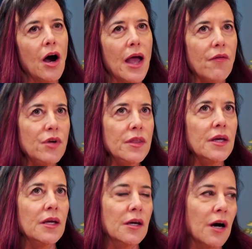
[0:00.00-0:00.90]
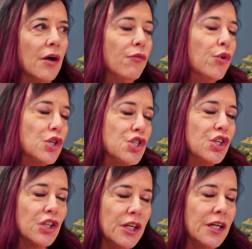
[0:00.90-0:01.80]
Everything,
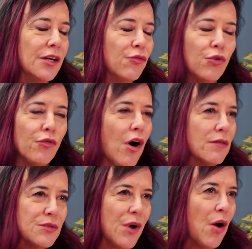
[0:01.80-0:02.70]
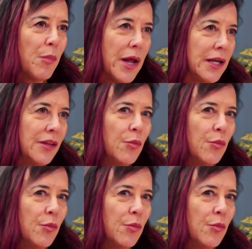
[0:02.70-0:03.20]
unfortunately, revolves around money.